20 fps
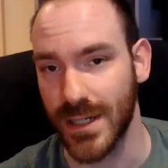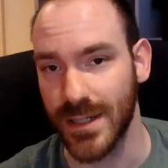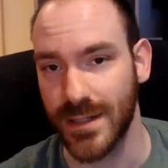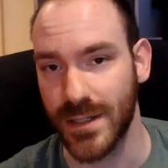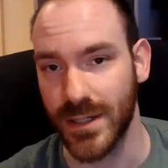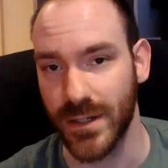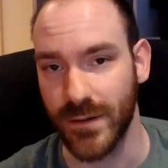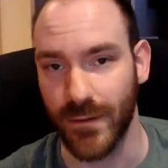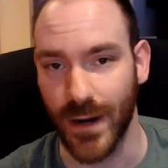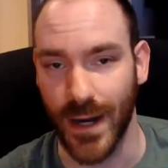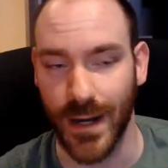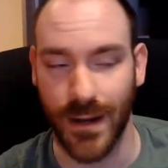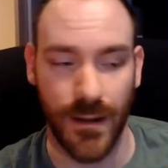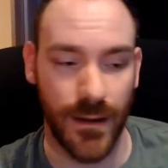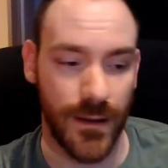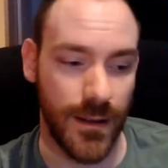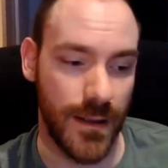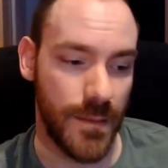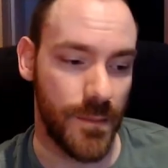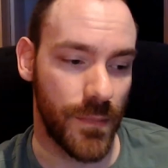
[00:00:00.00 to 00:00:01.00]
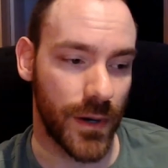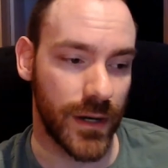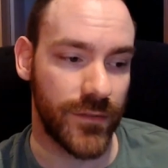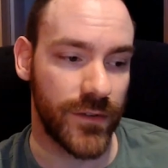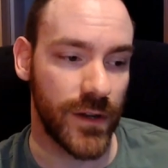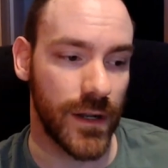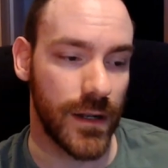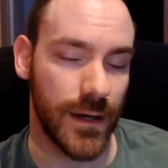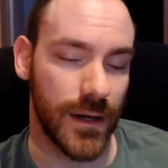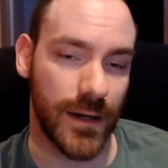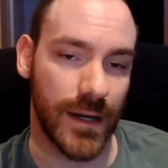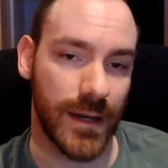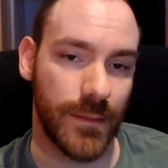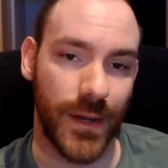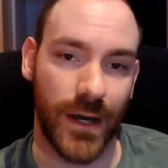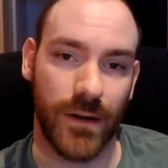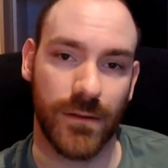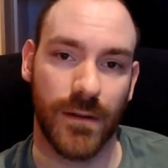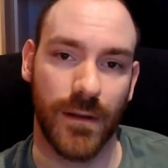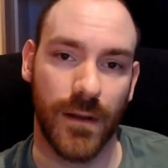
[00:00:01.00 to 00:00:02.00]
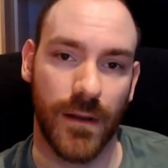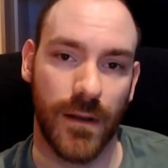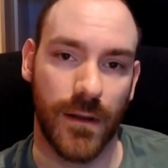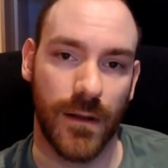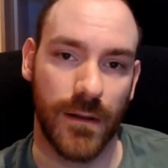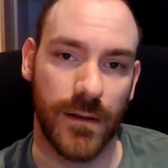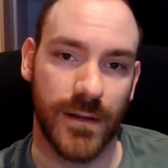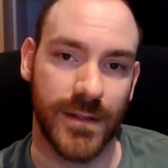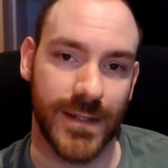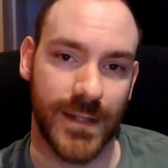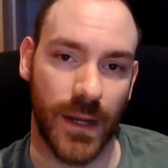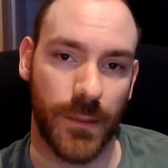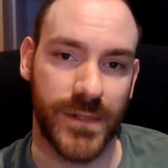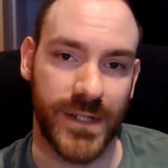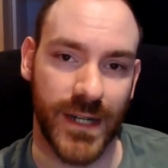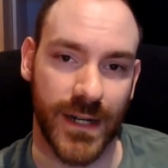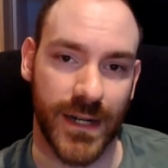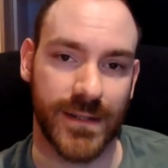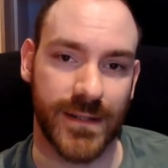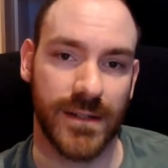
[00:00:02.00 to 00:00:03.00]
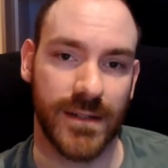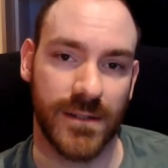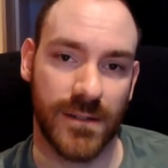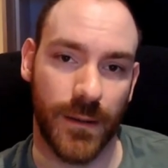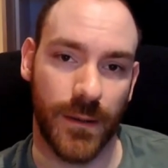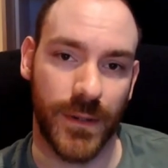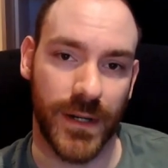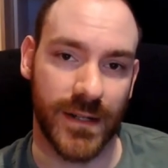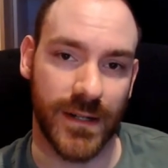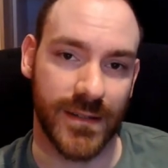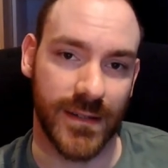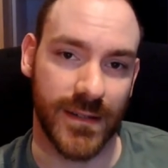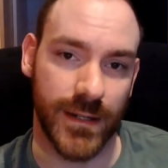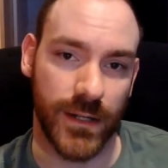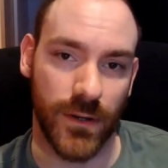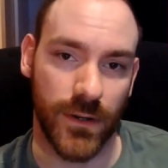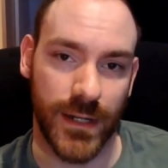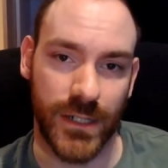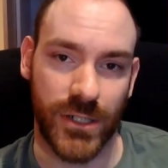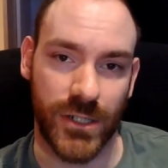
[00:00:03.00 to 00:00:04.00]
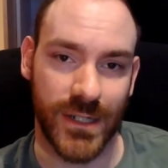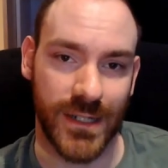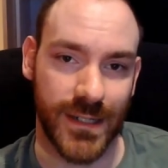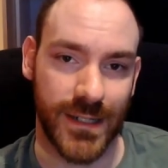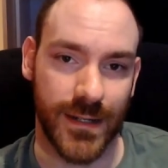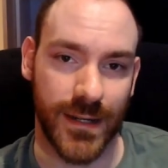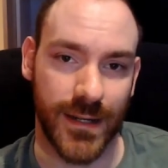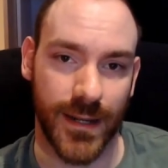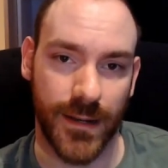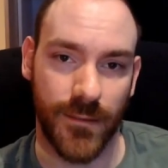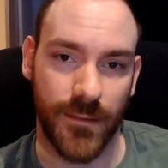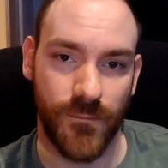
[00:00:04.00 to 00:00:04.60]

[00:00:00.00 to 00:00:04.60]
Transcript: you, right? But if you learn about subjects and topics that you're interested in,